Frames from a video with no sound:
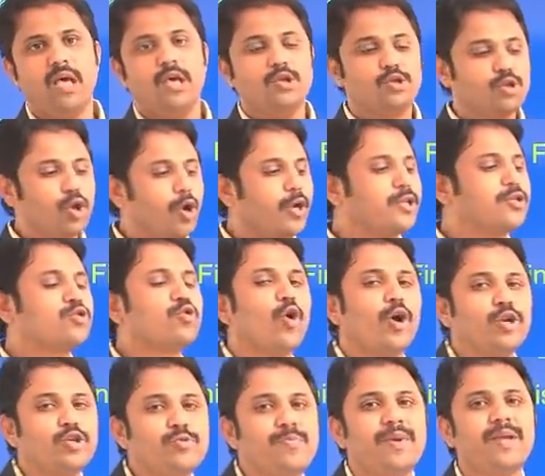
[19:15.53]
So it's
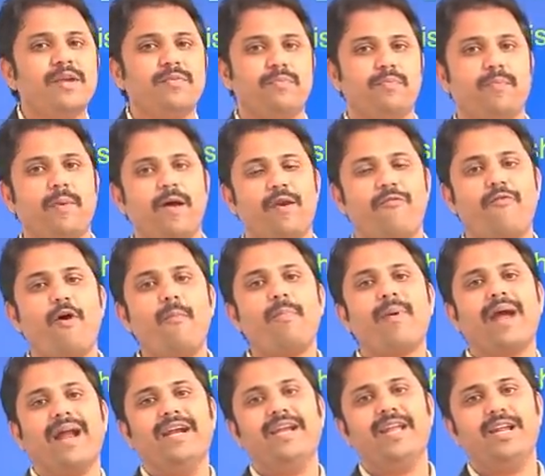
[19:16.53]
going to be perform
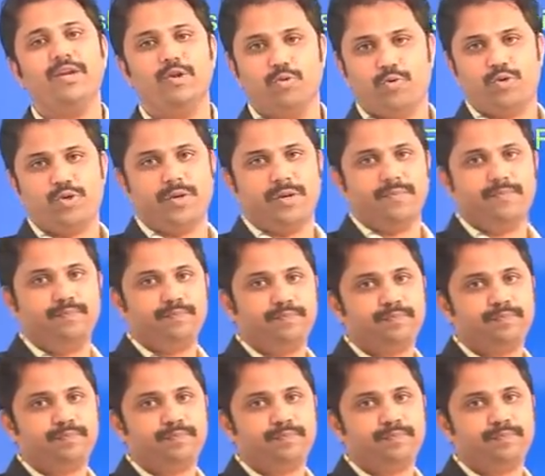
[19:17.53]
continuation.